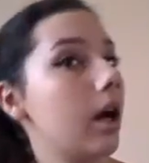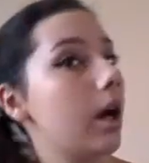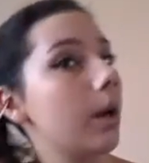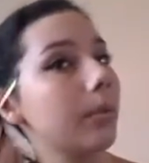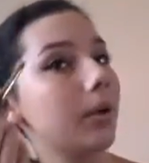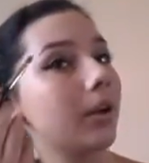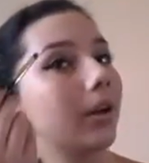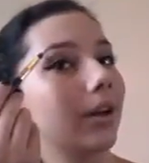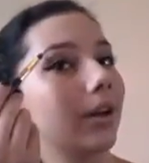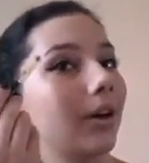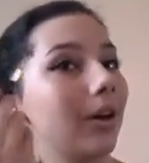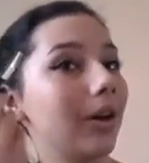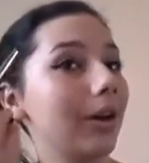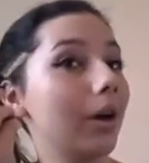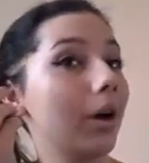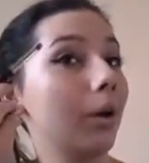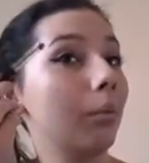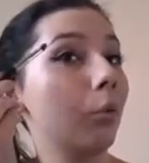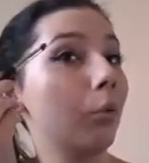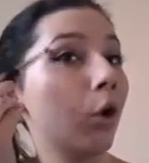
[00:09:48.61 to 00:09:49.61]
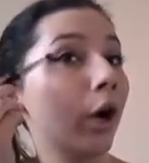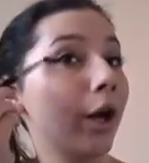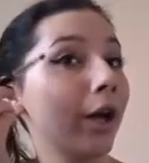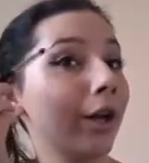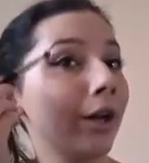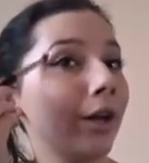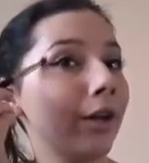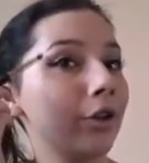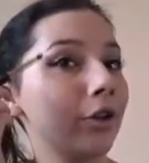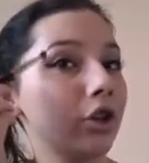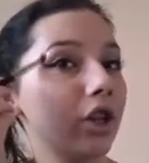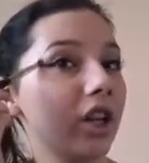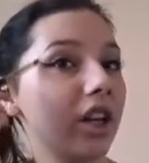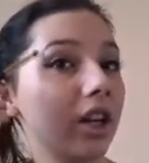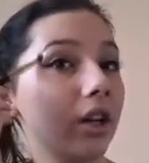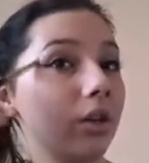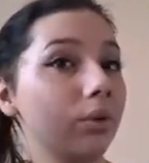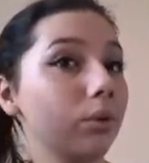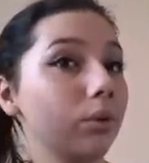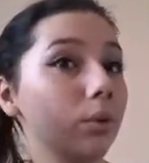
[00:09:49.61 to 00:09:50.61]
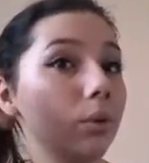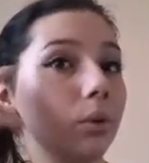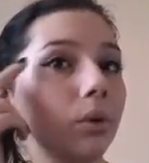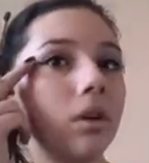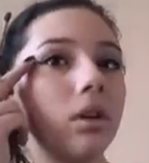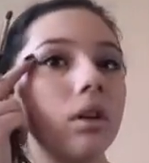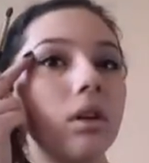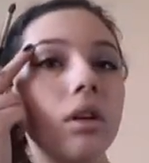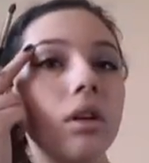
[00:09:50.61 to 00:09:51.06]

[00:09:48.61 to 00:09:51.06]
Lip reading: I'm gonna call it a brightening shade. Ooh.